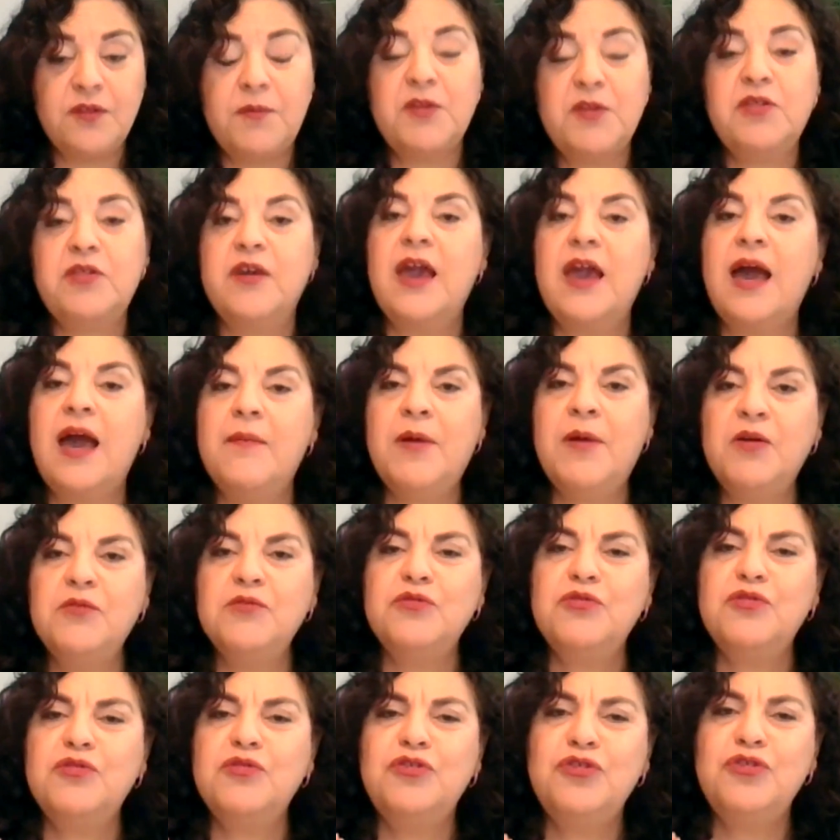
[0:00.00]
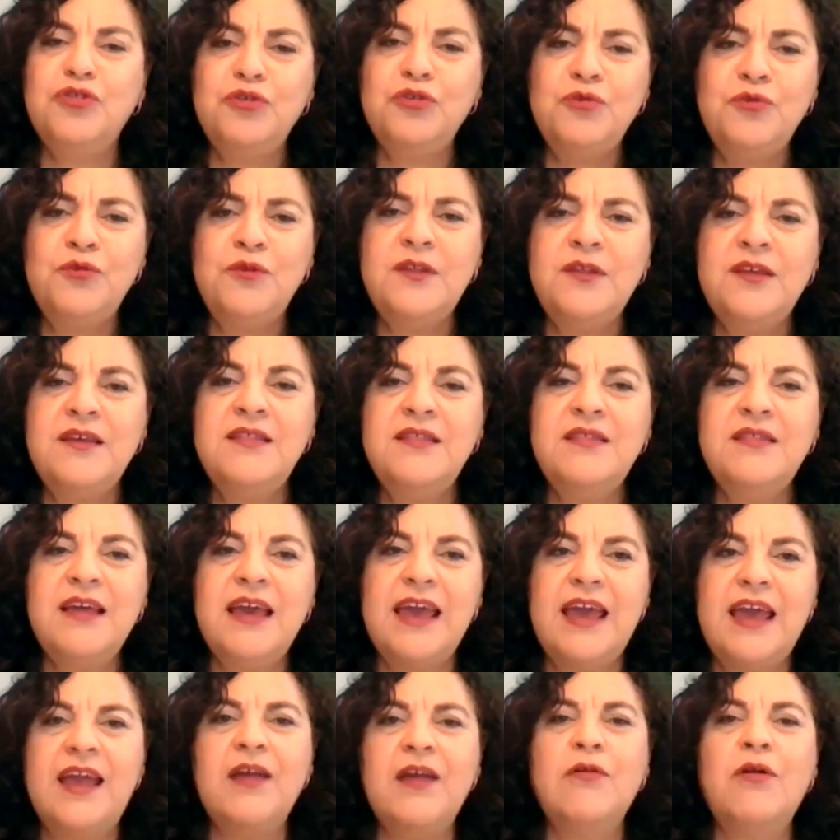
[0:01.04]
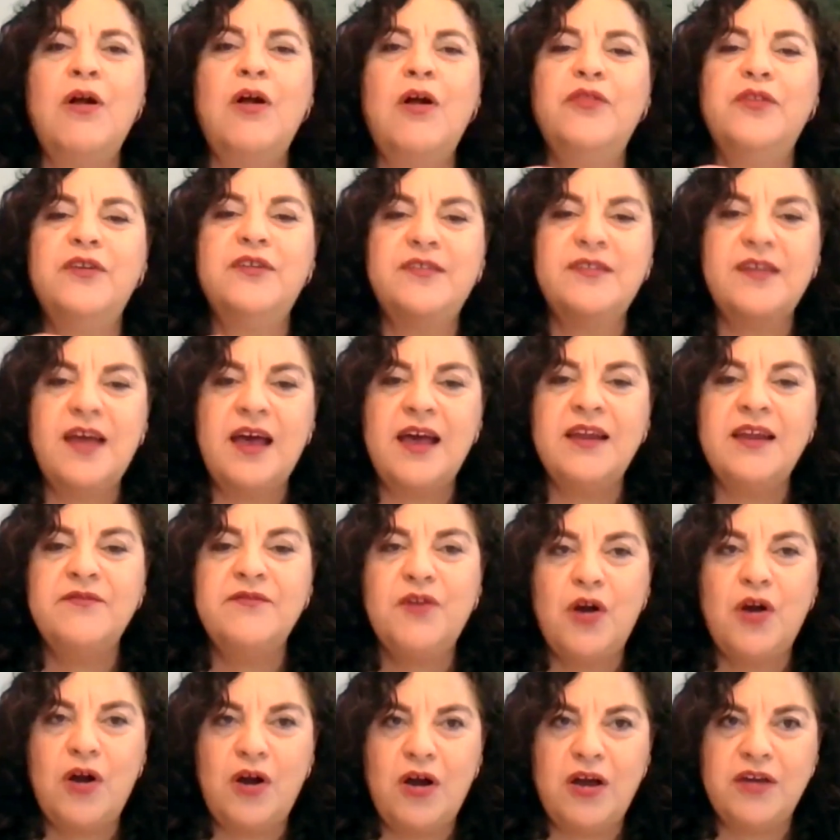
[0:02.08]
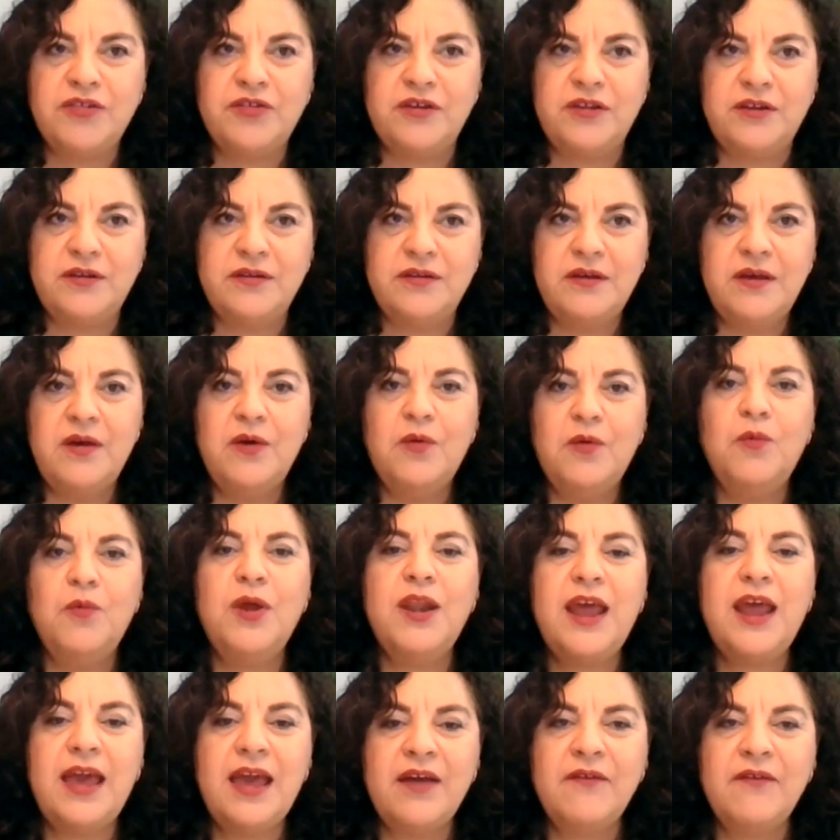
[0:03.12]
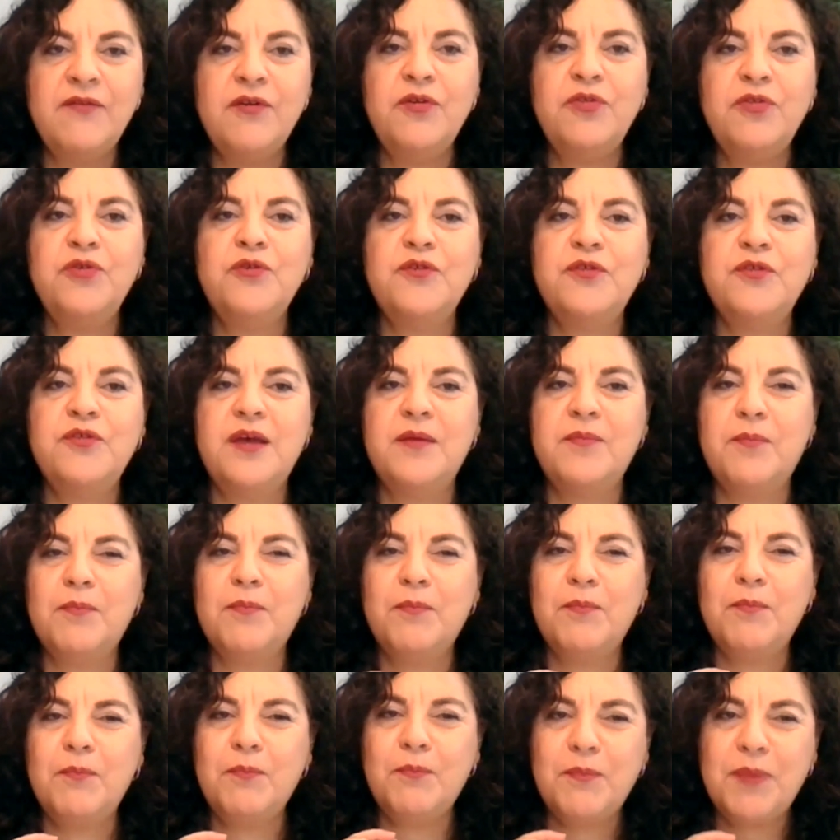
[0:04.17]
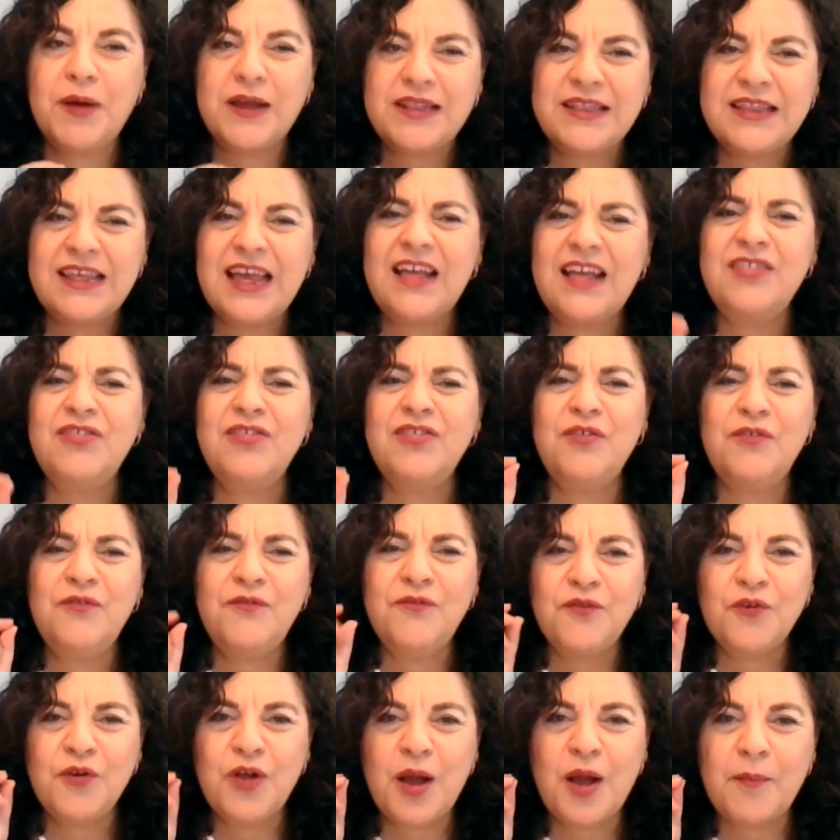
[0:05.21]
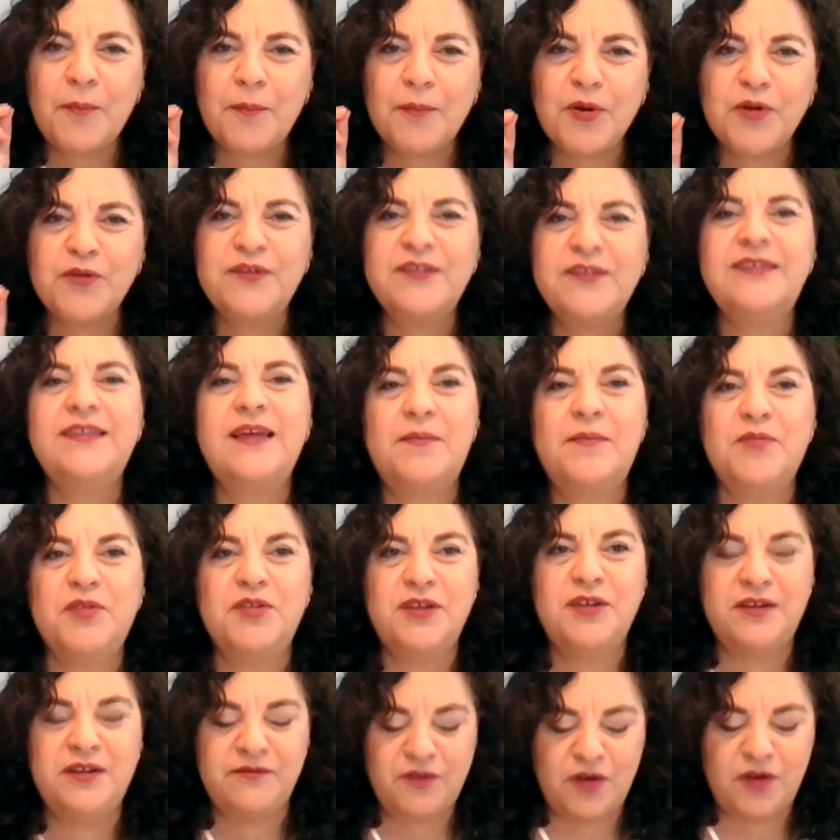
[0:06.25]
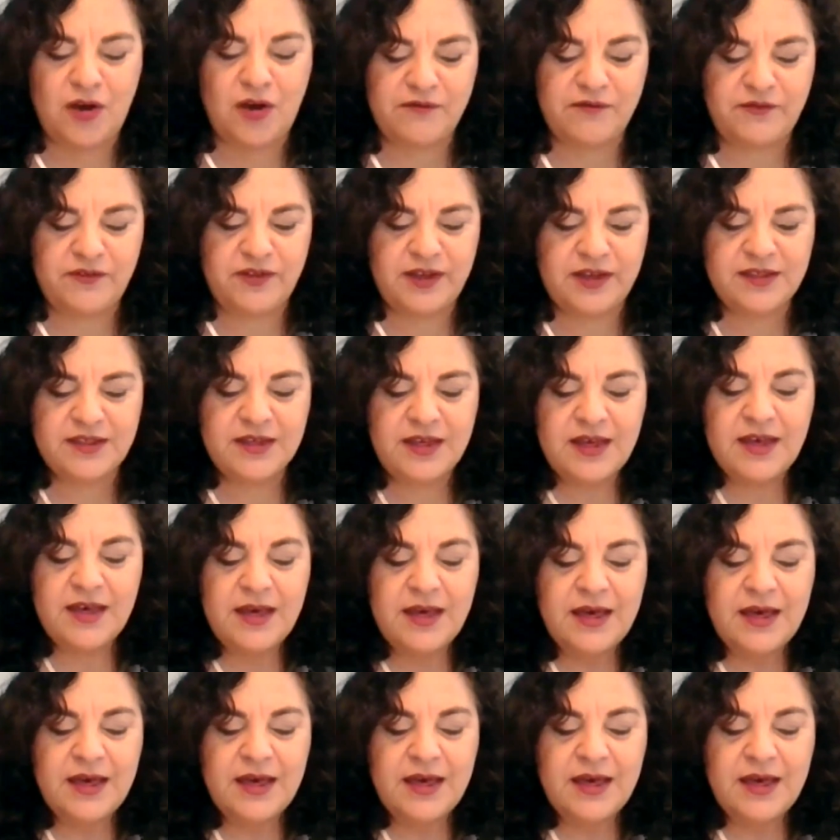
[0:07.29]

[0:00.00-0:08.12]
especially about choosing to err on the side of caution whenever there's a potential for a perception of conflict.